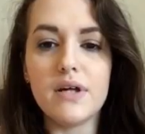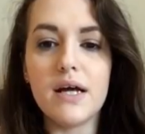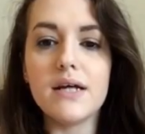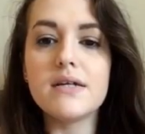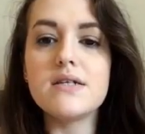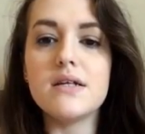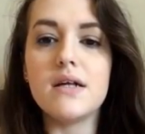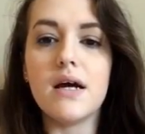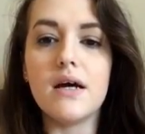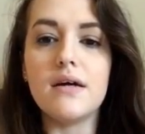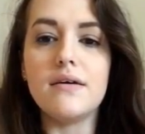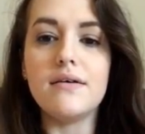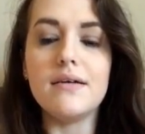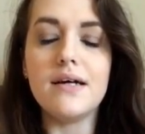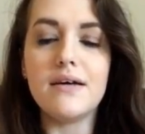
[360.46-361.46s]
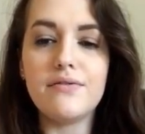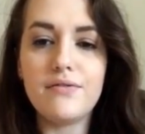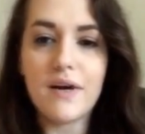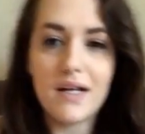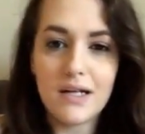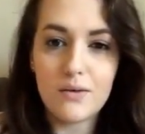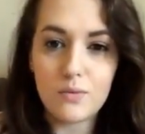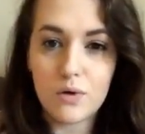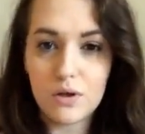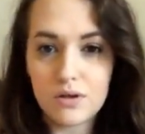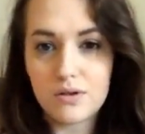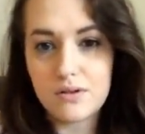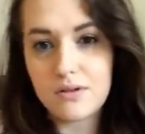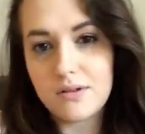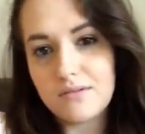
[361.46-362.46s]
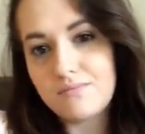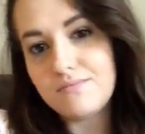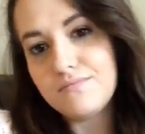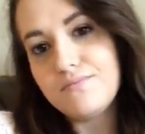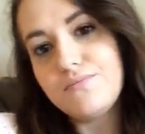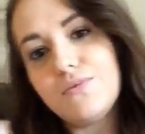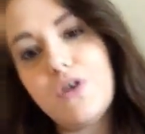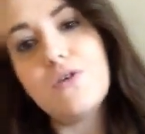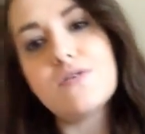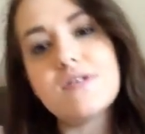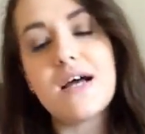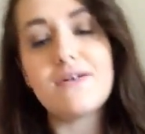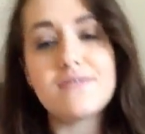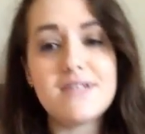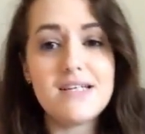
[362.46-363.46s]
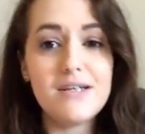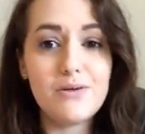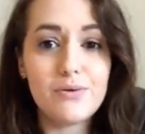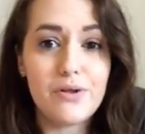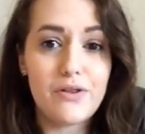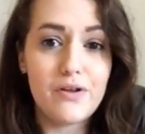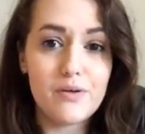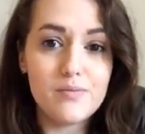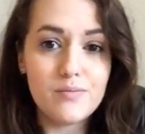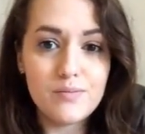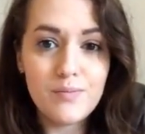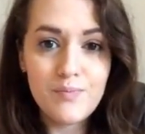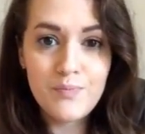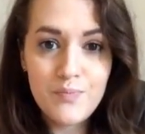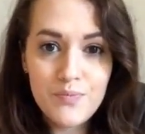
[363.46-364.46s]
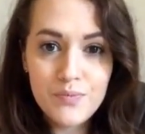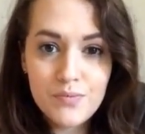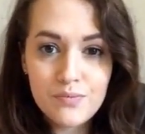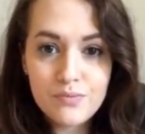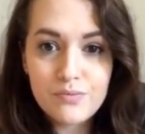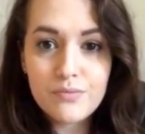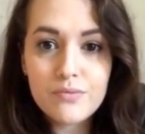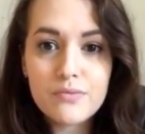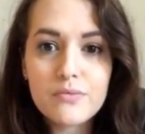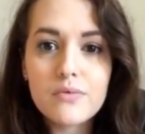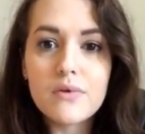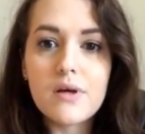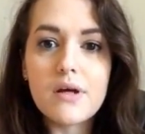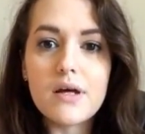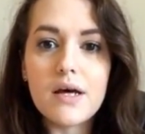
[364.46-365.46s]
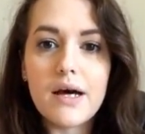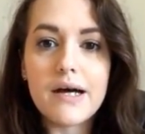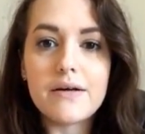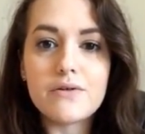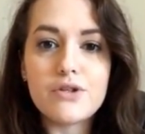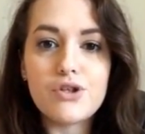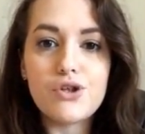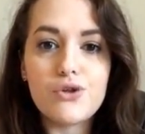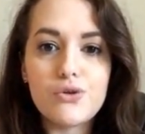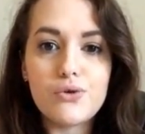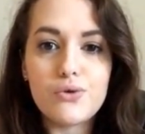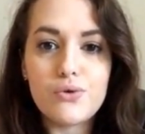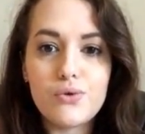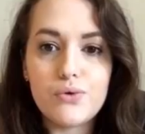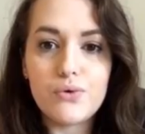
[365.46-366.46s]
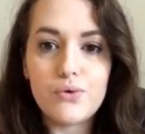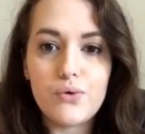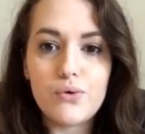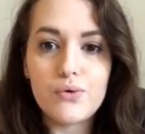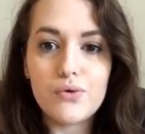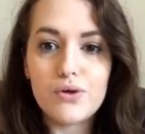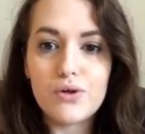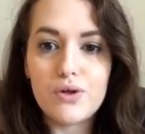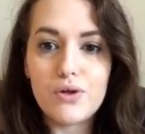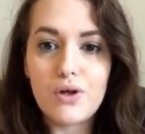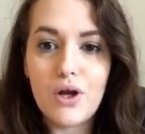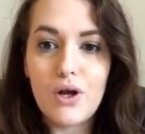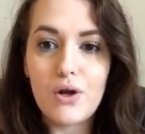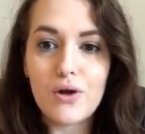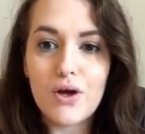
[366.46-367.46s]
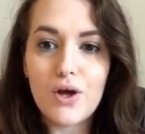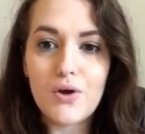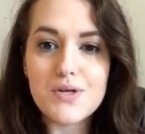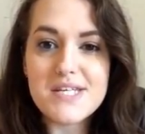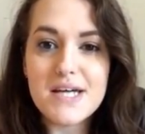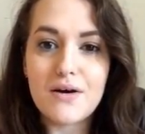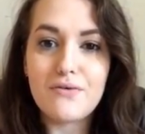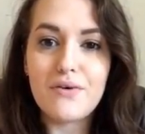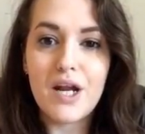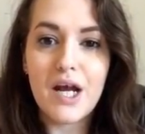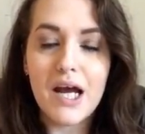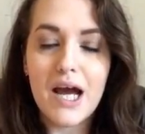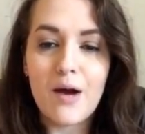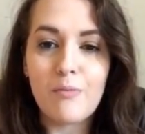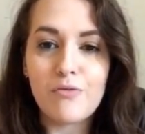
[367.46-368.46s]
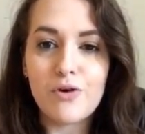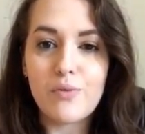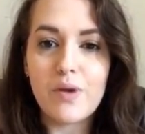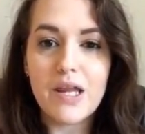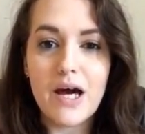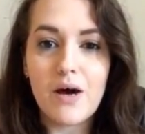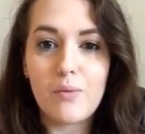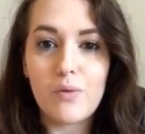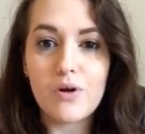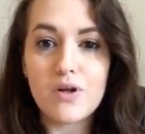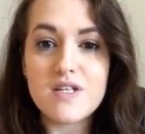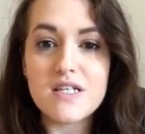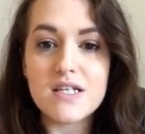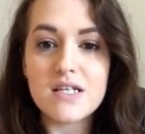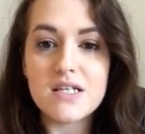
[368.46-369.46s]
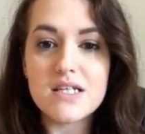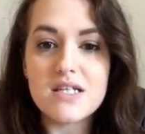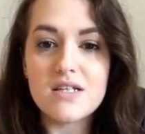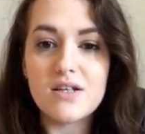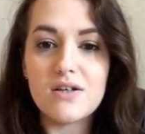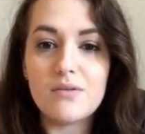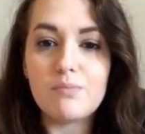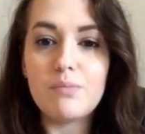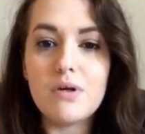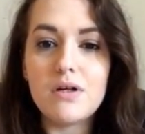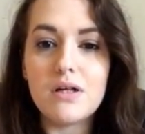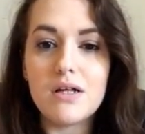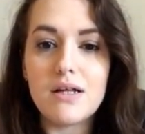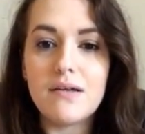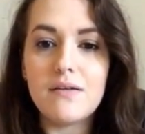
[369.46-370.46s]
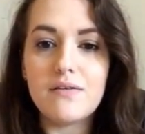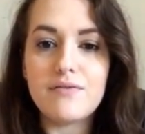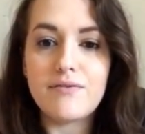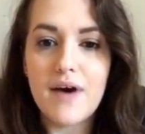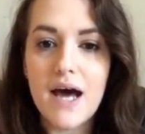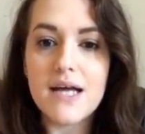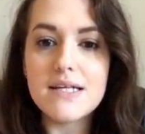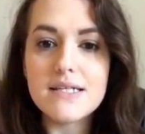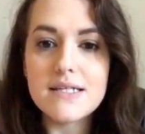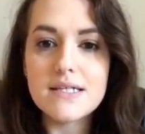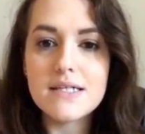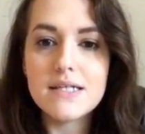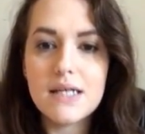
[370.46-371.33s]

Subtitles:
like to know if anyone knows how to deal with them, how to look at yourself in a camera without wanting to pull at the fat